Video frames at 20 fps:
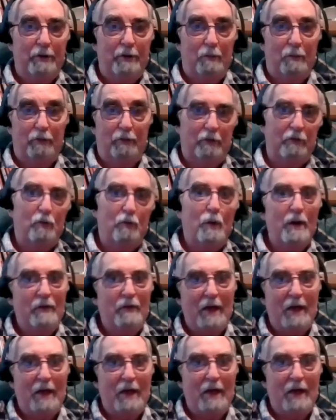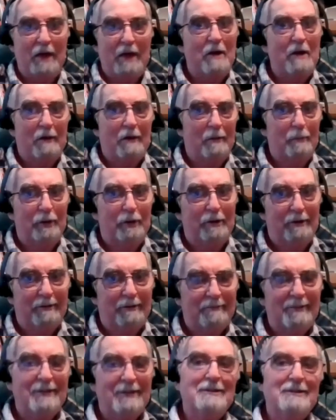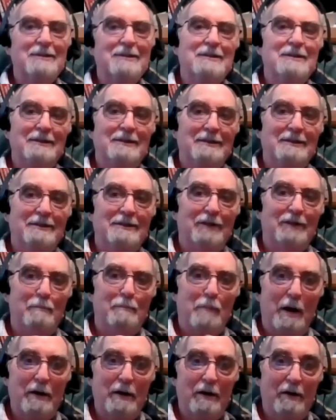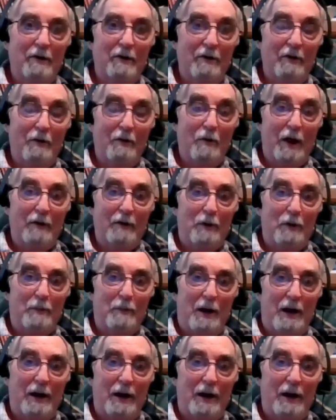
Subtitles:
which was a $20,000 computer. So he bundled it on the Raspberry Pi.